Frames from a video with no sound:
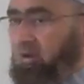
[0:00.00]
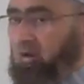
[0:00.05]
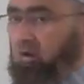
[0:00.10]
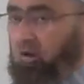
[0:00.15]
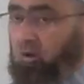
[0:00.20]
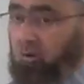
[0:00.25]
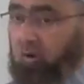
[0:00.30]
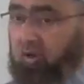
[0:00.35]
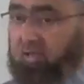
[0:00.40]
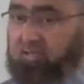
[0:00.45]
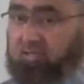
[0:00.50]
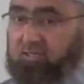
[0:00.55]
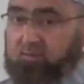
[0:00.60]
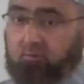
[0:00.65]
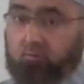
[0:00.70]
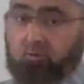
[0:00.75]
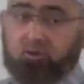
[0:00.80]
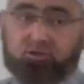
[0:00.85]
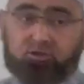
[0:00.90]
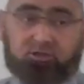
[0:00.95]
Now look at this
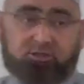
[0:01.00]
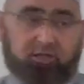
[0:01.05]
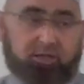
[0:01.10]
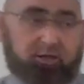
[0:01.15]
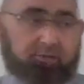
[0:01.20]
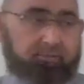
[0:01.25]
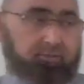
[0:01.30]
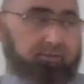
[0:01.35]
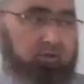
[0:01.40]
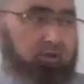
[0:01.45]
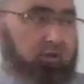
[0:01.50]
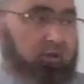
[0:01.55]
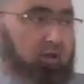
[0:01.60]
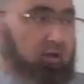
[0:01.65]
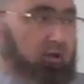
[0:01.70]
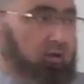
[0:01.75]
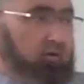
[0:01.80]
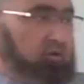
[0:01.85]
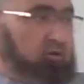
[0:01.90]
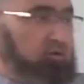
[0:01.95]
mu'jiza.
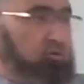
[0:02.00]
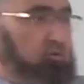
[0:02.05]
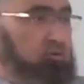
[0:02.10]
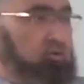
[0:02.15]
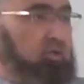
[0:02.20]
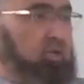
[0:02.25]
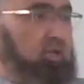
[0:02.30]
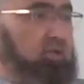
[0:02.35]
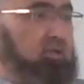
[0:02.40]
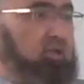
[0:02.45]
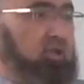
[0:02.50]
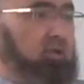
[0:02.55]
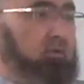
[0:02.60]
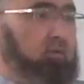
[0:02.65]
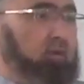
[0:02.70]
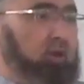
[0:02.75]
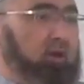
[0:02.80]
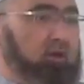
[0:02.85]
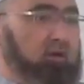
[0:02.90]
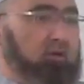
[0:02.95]
Rasul
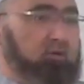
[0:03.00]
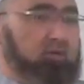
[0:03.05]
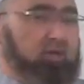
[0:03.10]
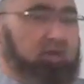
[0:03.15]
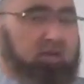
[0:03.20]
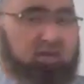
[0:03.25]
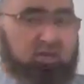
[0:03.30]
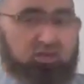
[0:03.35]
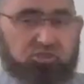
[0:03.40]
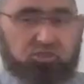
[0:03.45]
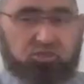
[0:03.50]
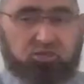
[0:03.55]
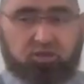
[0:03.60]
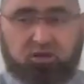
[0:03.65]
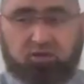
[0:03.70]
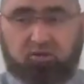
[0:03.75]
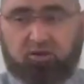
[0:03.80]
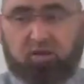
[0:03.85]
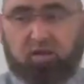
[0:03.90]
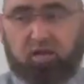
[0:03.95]
went to the kitchen
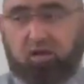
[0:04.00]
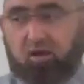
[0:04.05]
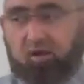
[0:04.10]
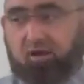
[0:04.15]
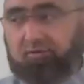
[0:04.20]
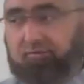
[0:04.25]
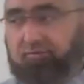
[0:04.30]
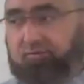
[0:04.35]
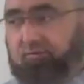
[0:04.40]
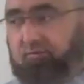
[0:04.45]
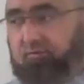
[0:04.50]
area of